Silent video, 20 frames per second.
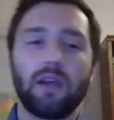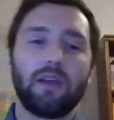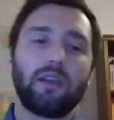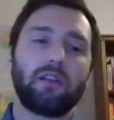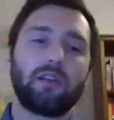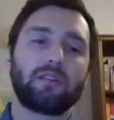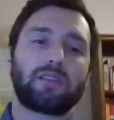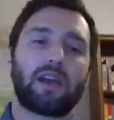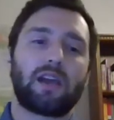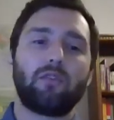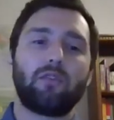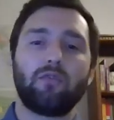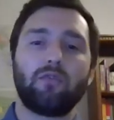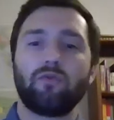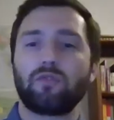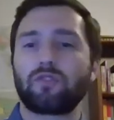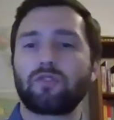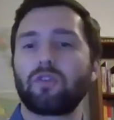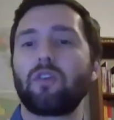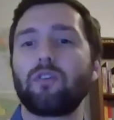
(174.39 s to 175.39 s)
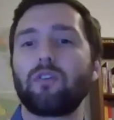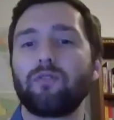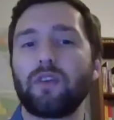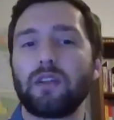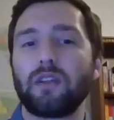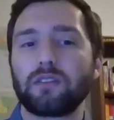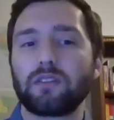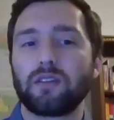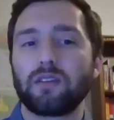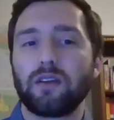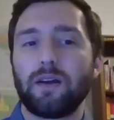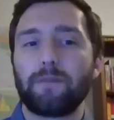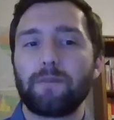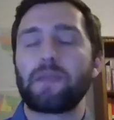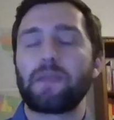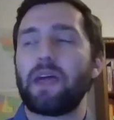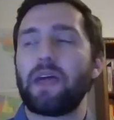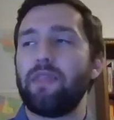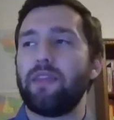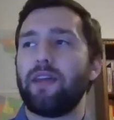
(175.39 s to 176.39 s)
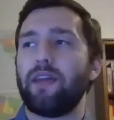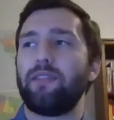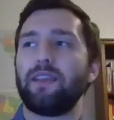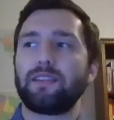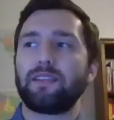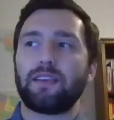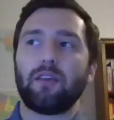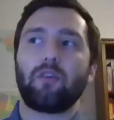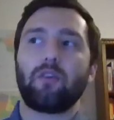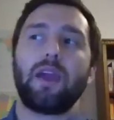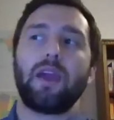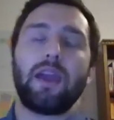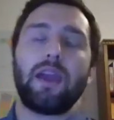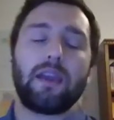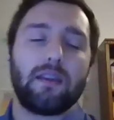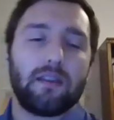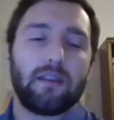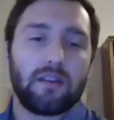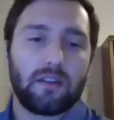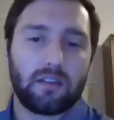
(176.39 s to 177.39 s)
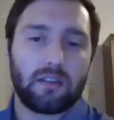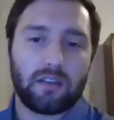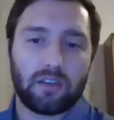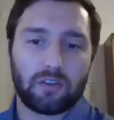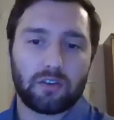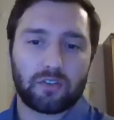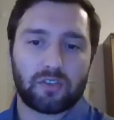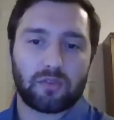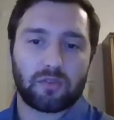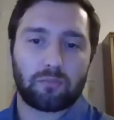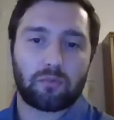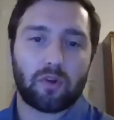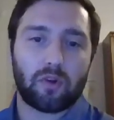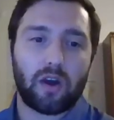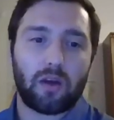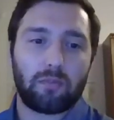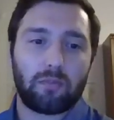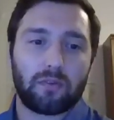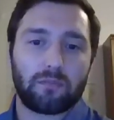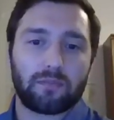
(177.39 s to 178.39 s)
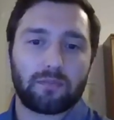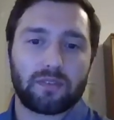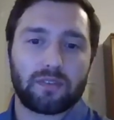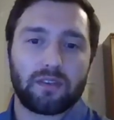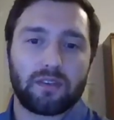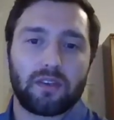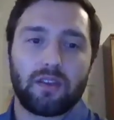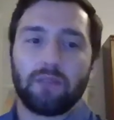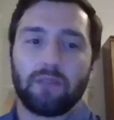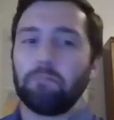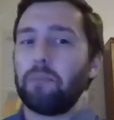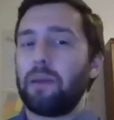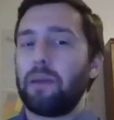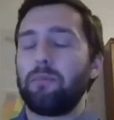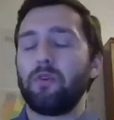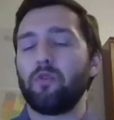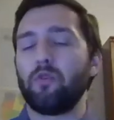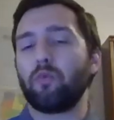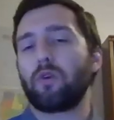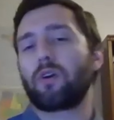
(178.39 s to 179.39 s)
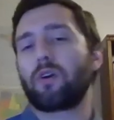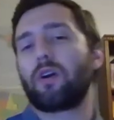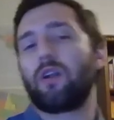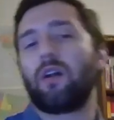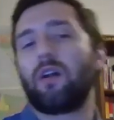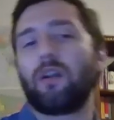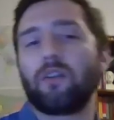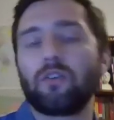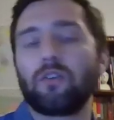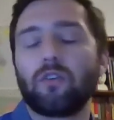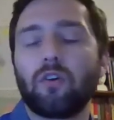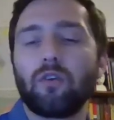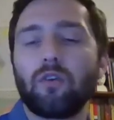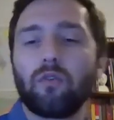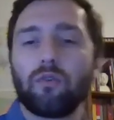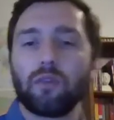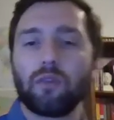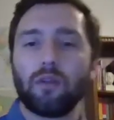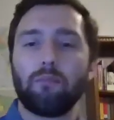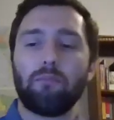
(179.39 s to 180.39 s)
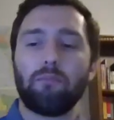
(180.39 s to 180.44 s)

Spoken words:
Here's how you solve it. And then they say, okay, here's some problems. Maybe you work on it on your own.